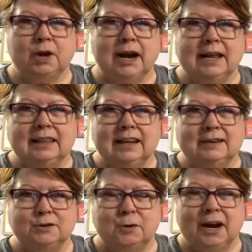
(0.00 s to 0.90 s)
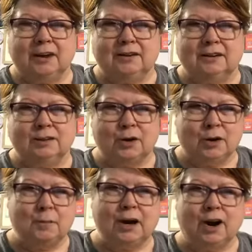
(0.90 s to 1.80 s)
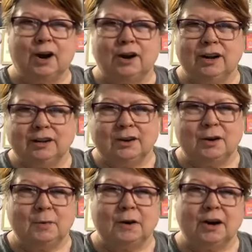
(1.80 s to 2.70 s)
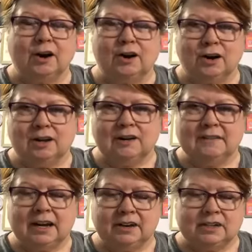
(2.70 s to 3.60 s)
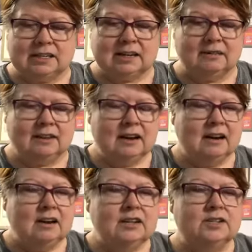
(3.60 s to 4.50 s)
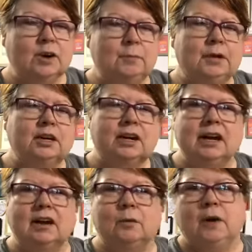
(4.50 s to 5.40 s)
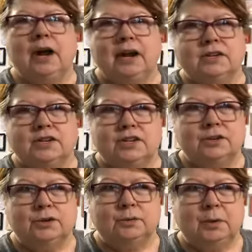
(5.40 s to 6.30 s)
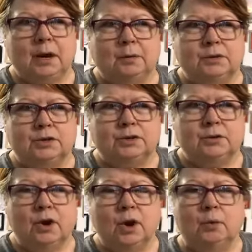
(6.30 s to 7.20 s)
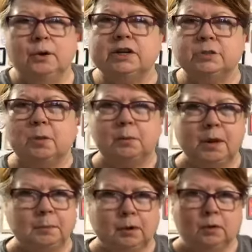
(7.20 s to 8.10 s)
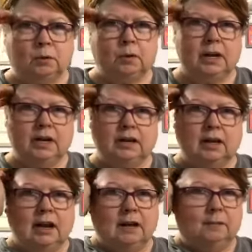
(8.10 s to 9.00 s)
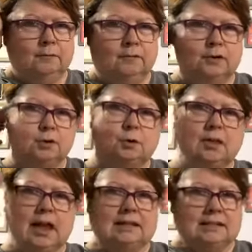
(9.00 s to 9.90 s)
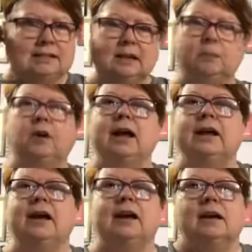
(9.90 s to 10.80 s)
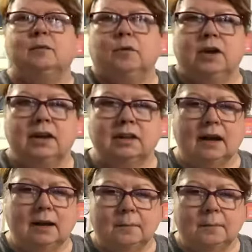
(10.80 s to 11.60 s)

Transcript: dragging things around and loading my car and unloading my car and all of that good stuff. So I've been looking at a way to be able to reach more people with virtual classes than what I can with